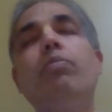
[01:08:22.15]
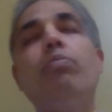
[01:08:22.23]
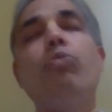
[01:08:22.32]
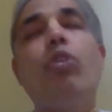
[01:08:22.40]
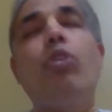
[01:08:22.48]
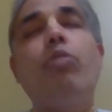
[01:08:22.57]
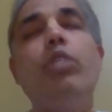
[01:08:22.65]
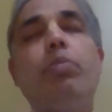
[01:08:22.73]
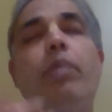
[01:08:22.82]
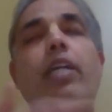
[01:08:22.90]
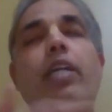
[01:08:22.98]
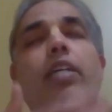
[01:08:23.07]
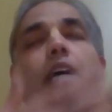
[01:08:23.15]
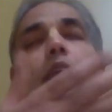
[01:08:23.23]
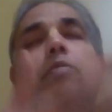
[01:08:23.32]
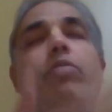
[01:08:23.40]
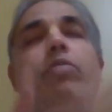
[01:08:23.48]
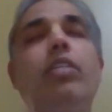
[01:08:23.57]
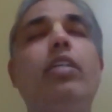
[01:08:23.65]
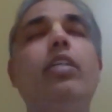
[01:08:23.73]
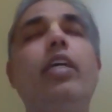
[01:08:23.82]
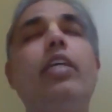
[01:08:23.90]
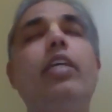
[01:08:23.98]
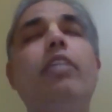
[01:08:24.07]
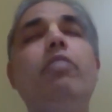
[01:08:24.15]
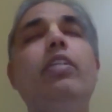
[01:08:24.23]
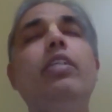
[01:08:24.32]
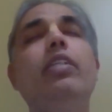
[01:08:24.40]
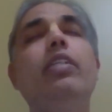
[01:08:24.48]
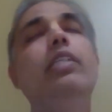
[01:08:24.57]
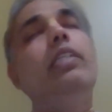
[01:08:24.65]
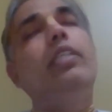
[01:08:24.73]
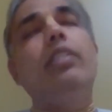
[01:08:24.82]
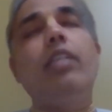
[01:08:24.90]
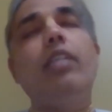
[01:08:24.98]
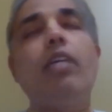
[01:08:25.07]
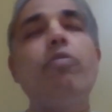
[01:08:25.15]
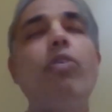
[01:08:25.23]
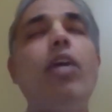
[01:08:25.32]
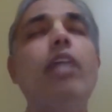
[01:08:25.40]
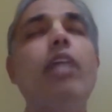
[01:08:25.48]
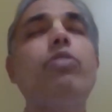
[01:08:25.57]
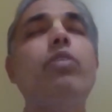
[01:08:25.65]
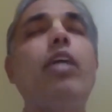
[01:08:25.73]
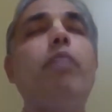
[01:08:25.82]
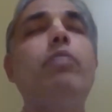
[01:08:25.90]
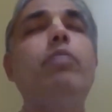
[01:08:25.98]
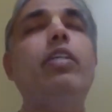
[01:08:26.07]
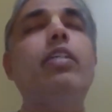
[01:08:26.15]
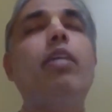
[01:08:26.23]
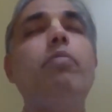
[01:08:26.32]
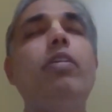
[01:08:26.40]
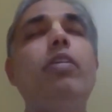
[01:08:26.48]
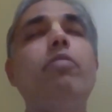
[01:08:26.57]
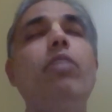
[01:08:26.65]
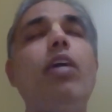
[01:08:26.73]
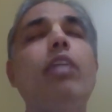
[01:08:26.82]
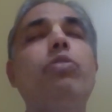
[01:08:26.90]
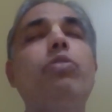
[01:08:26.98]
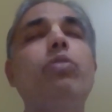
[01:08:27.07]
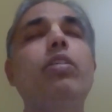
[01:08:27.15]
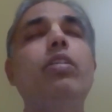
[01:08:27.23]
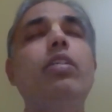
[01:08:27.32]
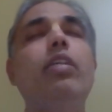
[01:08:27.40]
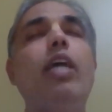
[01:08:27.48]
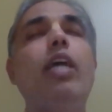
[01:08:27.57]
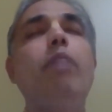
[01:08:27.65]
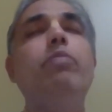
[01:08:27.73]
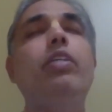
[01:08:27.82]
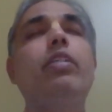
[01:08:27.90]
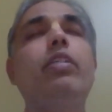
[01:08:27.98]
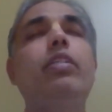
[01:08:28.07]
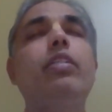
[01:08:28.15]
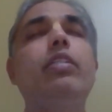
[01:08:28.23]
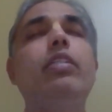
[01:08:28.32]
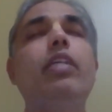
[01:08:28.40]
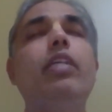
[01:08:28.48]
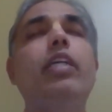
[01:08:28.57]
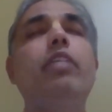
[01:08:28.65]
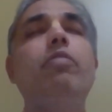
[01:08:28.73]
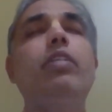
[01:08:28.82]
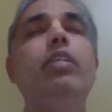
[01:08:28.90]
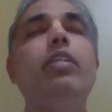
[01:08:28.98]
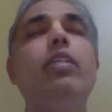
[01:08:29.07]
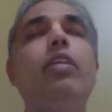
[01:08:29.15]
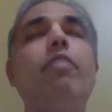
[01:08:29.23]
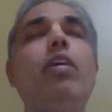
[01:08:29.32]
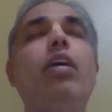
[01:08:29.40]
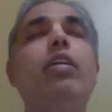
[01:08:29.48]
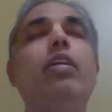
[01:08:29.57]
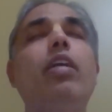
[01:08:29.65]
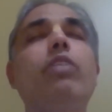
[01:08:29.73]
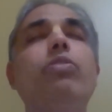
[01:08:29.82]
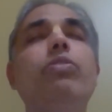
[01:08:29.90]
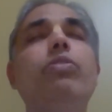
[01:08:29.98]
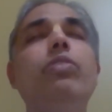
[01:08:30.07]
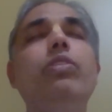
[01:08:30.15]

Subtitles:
More we spend time with that negativity, then we will also grab that karma, we will also grab that negativity in our heart also.